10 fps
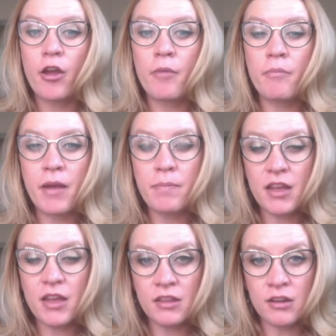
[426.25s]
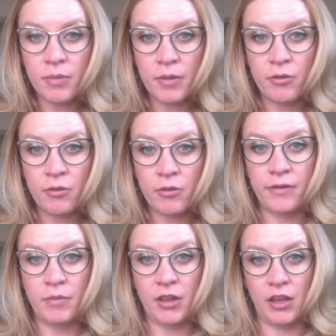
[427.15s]
it might be a little bit more
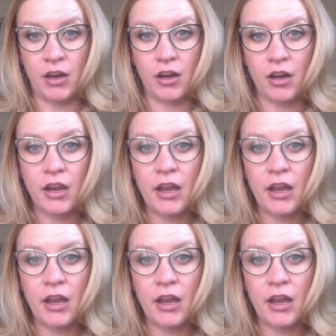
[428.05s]
familiar.